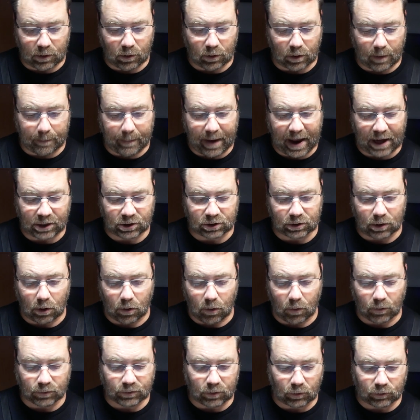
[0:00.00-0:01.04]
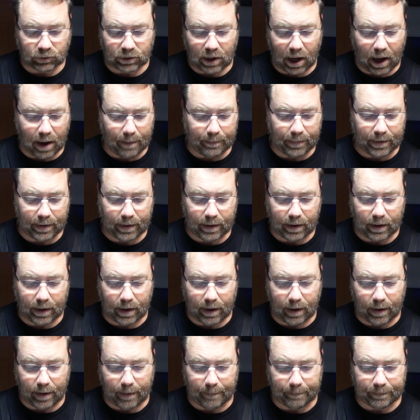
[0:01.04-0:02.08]
going to patch the holes on top.
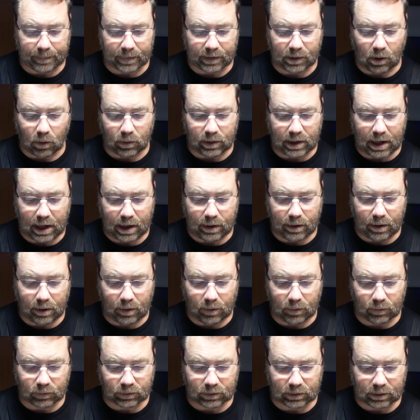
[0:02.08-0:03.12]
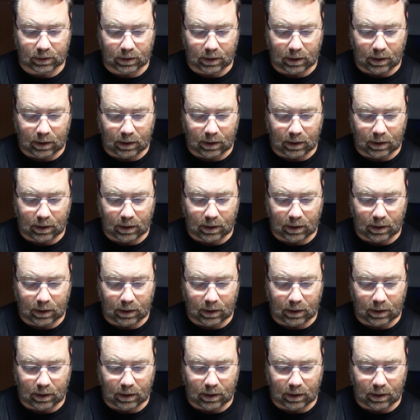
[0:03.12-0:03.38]
Don't need those.